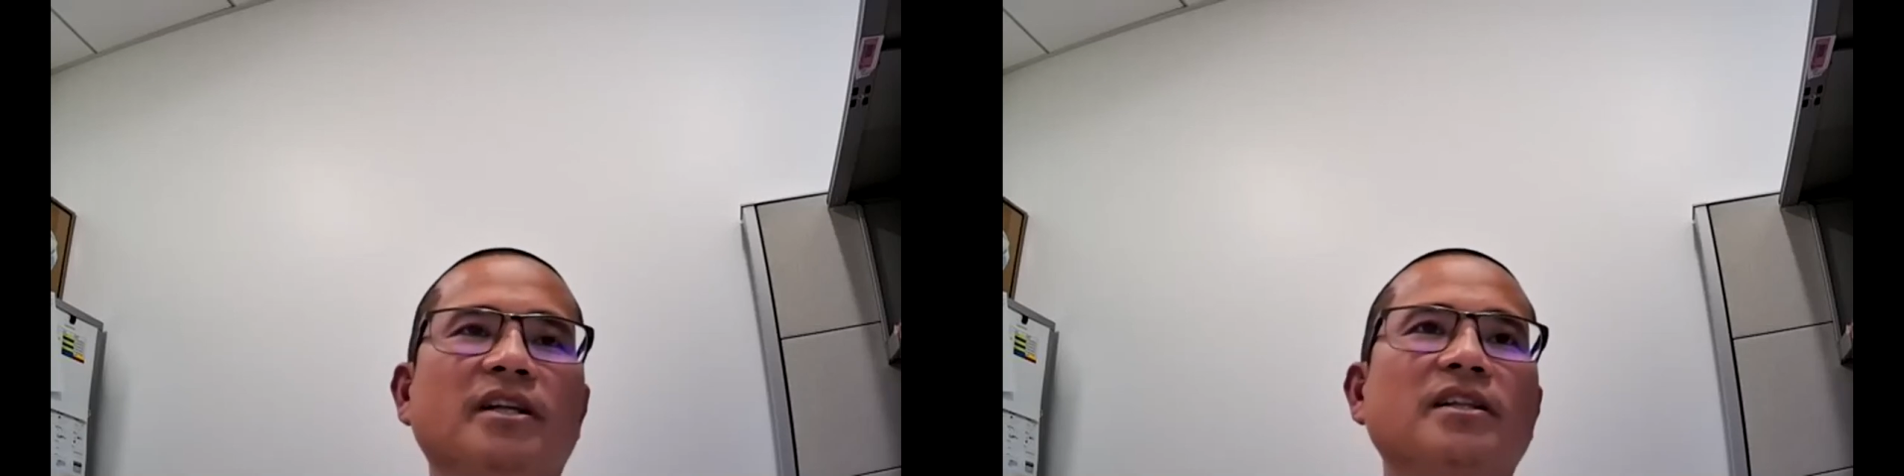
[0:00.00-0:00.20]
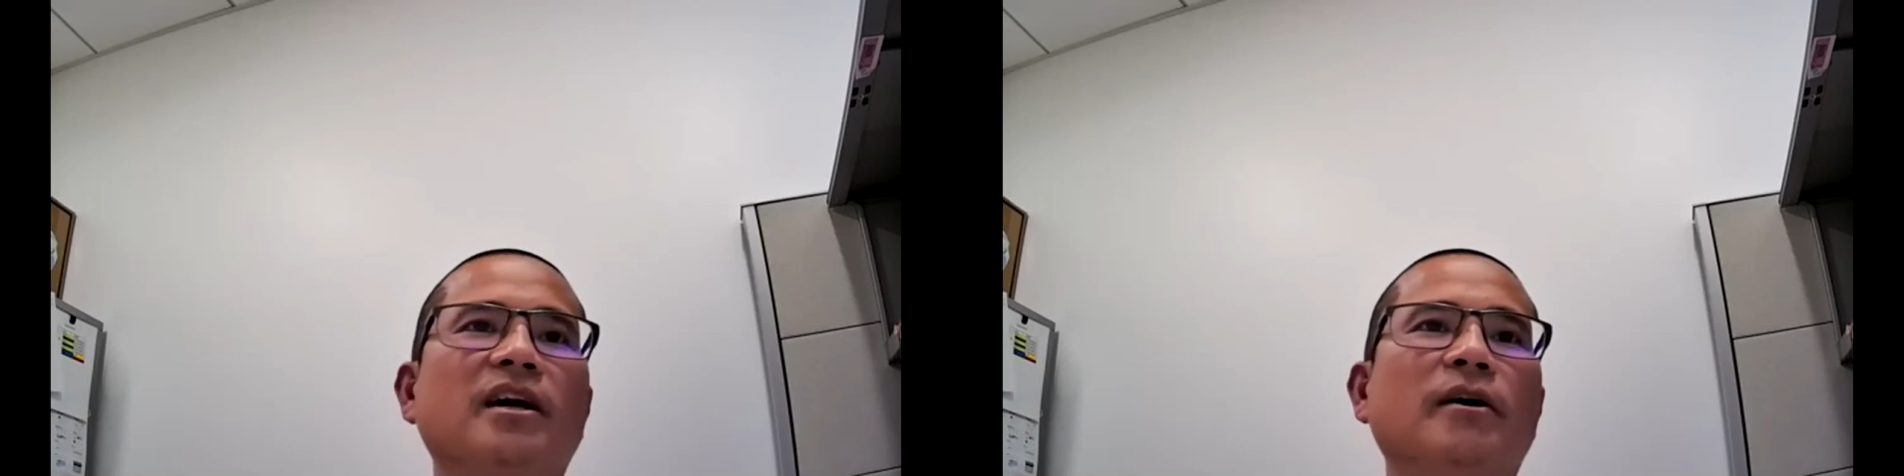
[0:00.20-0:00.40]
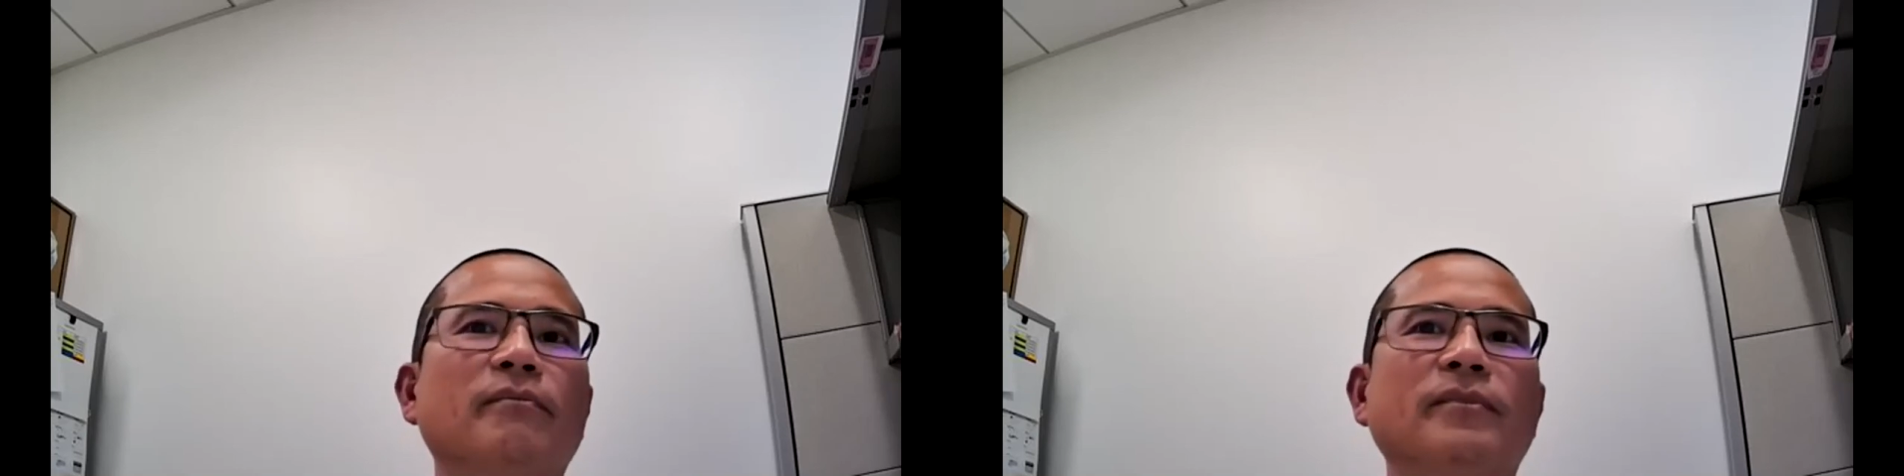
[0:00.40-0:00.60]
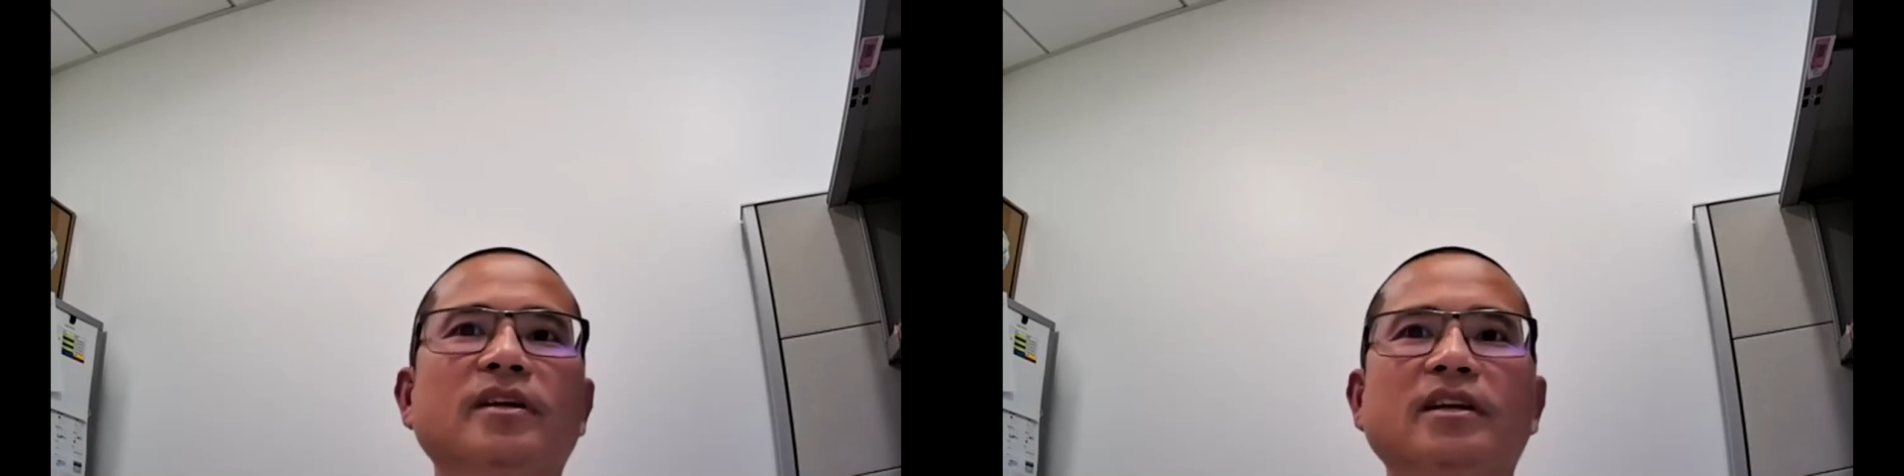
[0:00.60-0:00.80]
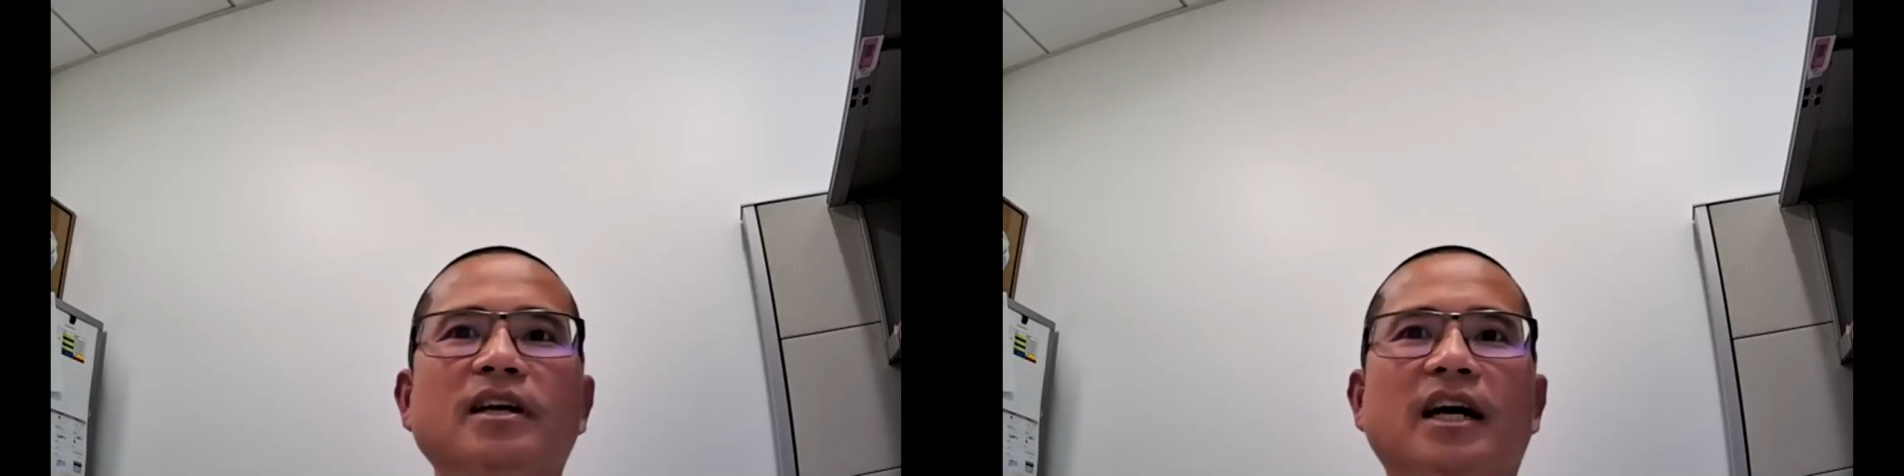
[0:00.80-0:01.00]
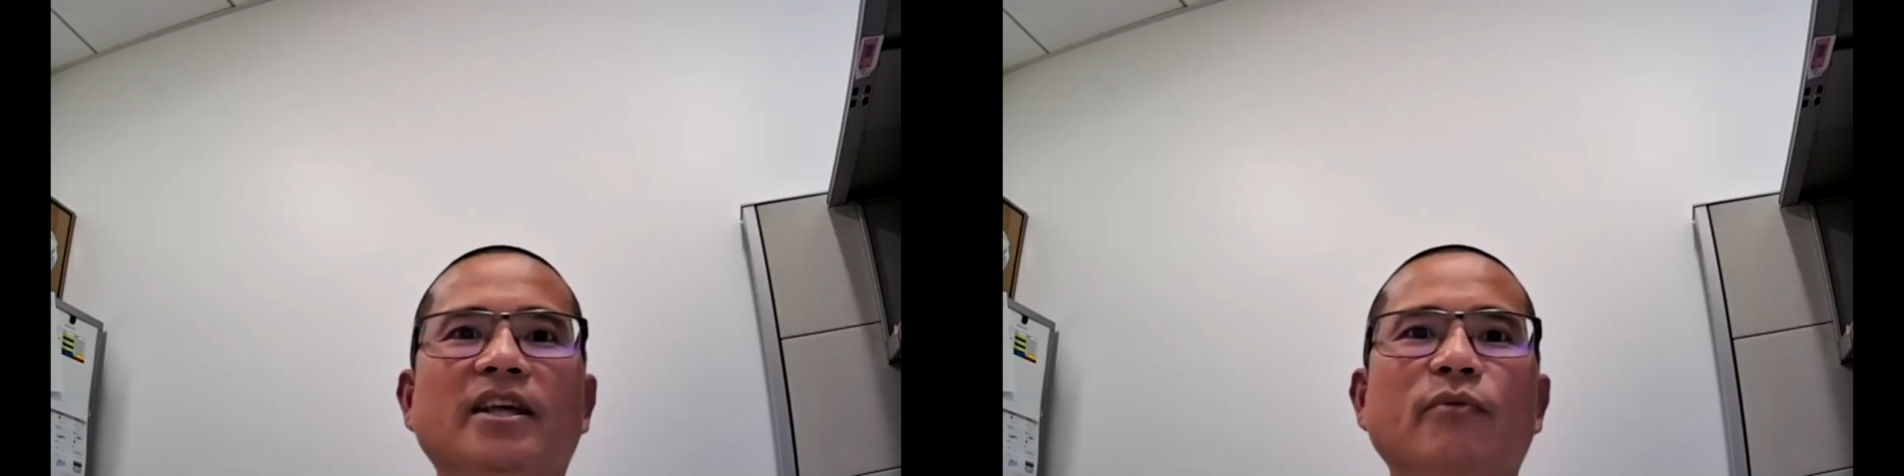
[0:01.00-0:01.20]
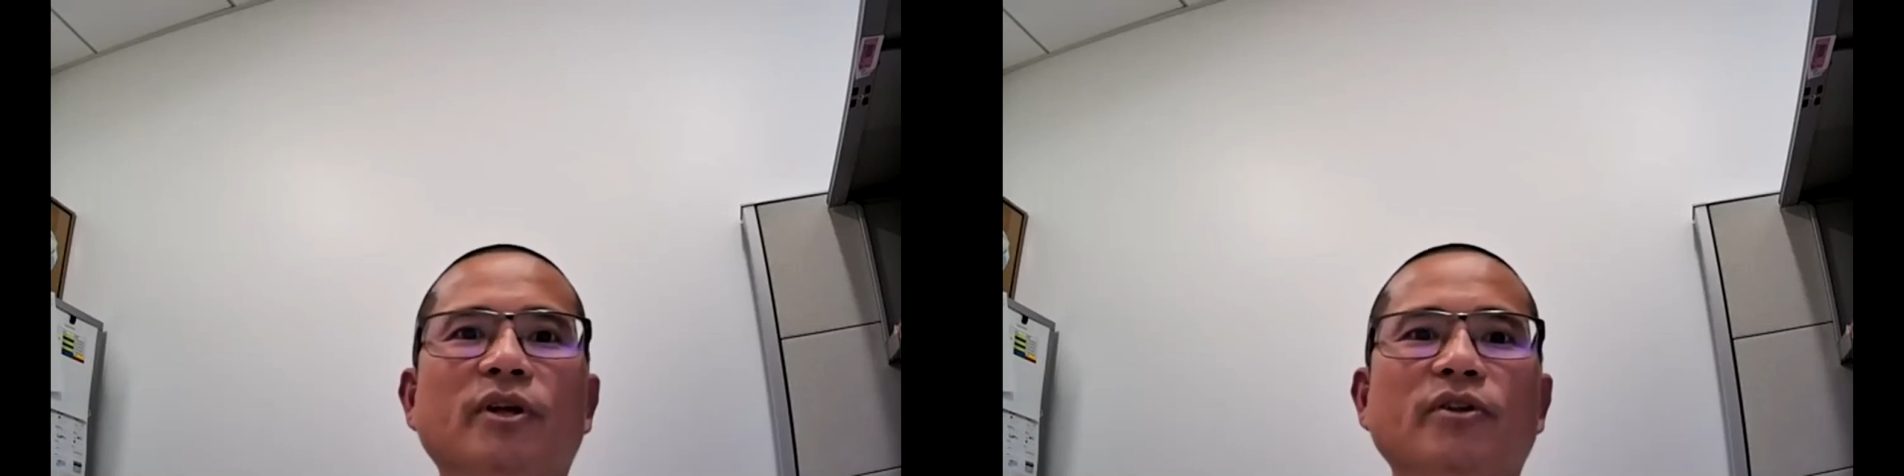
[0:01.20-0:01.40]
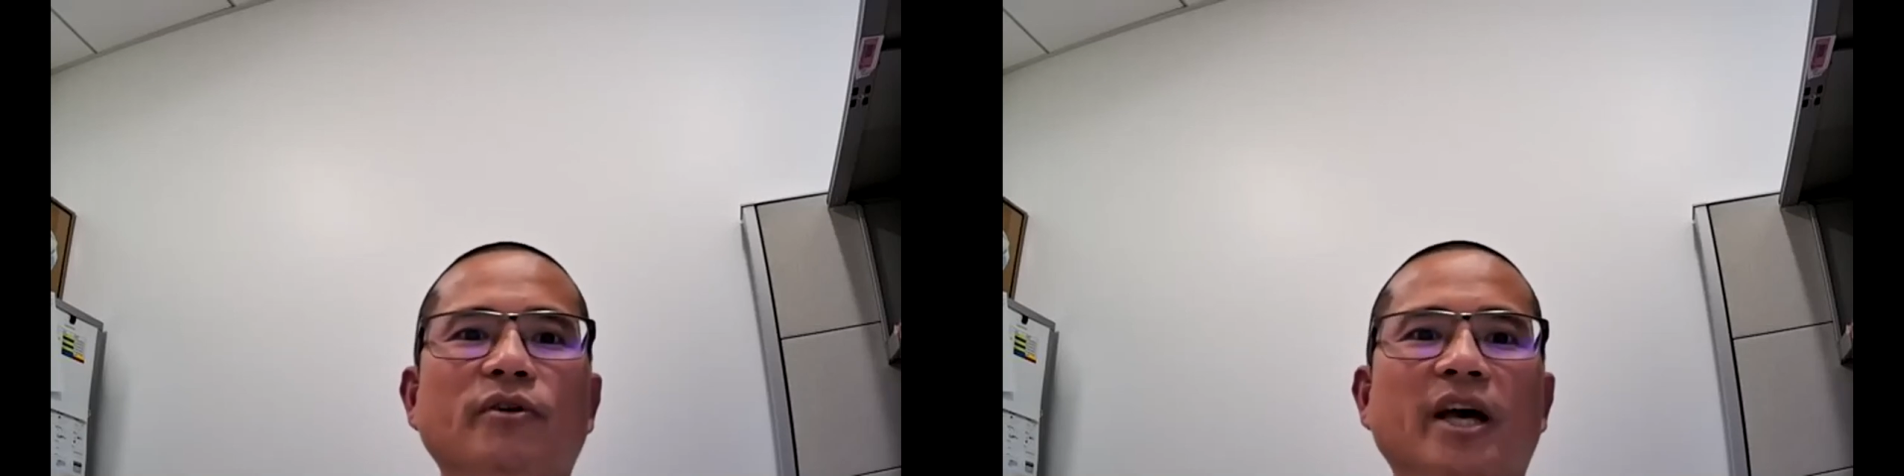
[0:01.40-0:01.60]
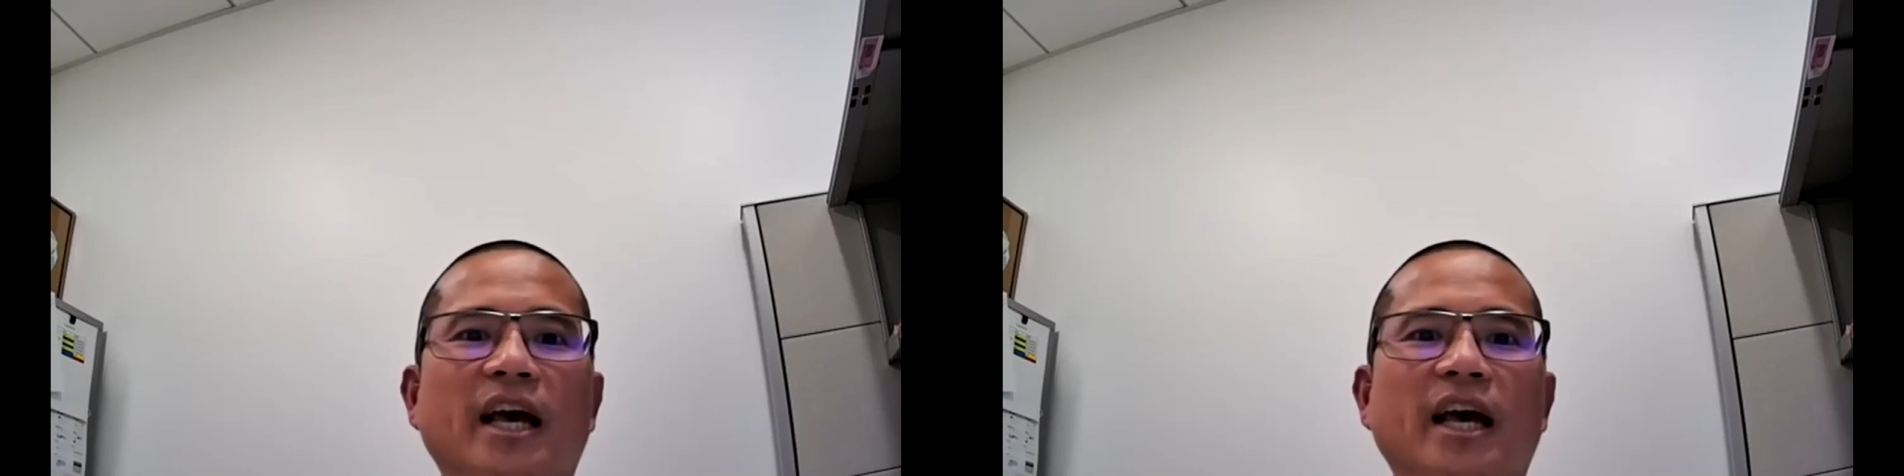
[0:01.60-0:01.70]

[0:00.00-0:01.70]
So that's perfect. Um,